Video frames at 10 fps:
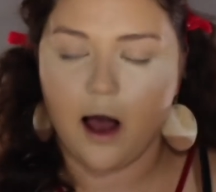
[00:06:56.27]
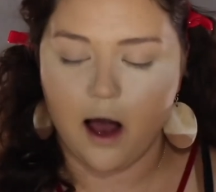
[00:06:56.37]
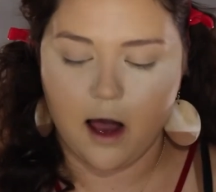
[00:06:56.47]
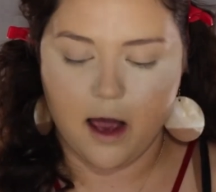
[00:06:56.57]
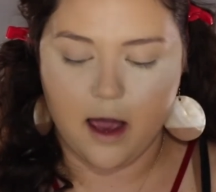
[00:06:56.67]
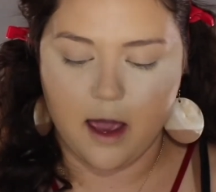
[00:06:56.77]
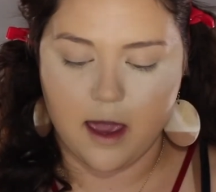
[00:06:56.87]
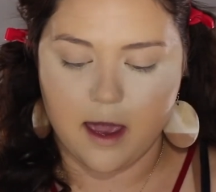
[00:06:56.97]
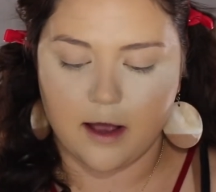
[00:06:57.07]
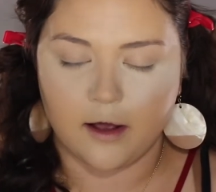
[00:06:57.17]

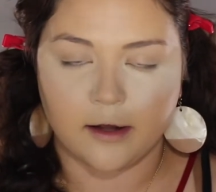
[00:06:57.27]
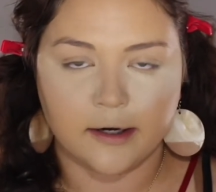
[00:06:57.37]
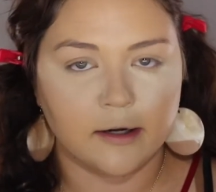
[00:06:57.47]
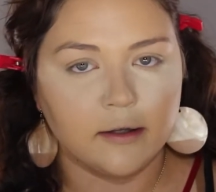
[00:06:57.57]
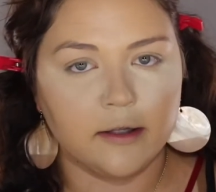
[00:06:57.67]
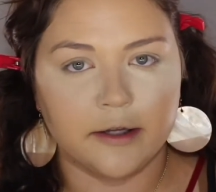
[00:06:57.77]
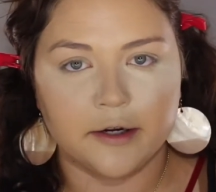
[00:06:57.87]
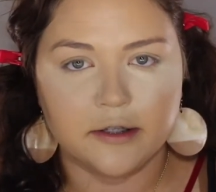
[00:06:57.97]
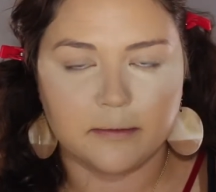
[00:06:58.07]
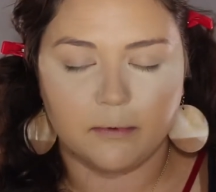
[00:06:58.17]
I got it on
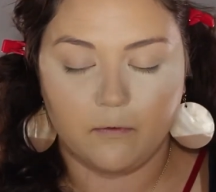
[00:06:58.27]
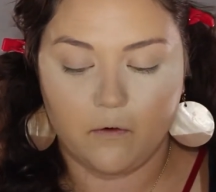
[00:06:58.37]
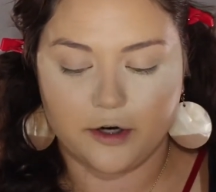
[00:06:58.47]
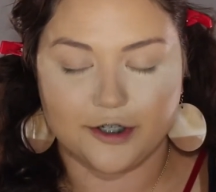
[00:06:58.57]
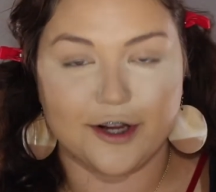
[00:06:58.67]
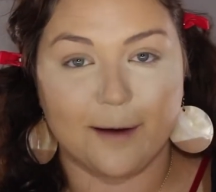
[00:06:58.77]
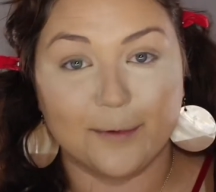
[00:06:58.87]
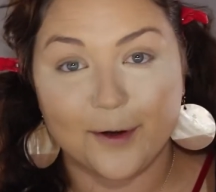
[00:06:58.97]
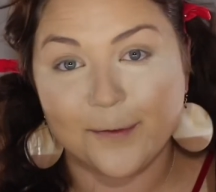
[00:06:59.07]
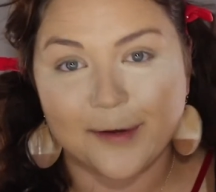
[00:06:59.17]
clearance before
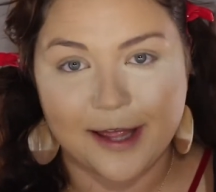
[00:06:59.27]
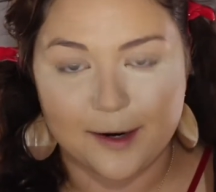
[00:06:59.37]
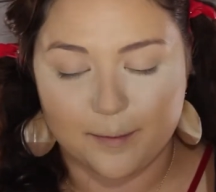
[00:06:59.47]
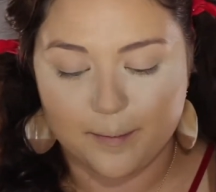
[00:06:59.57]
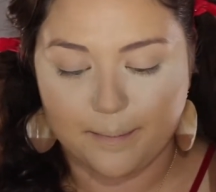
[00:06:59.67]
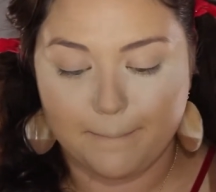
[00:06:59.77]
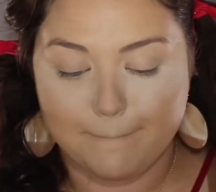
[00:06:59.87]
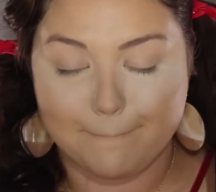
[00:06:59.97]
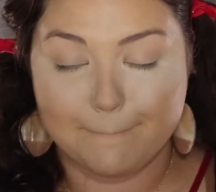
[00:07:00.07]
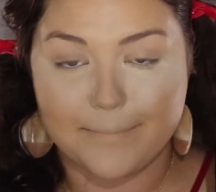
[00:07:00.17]
Shopko went out of
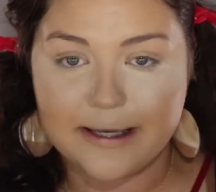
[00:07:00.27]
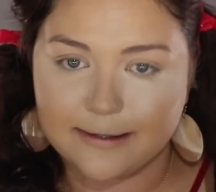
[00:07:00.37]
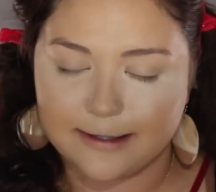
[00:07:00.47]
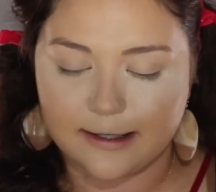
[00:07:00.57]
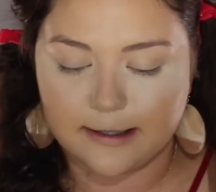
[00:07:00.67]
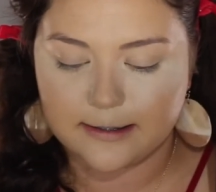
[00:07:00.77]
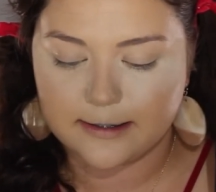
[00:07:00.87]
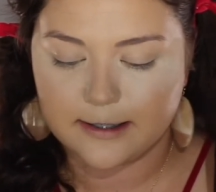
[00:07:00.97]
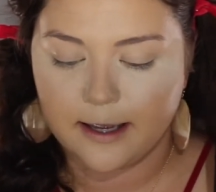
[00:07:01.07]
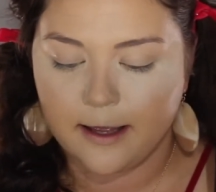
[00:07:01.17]
business.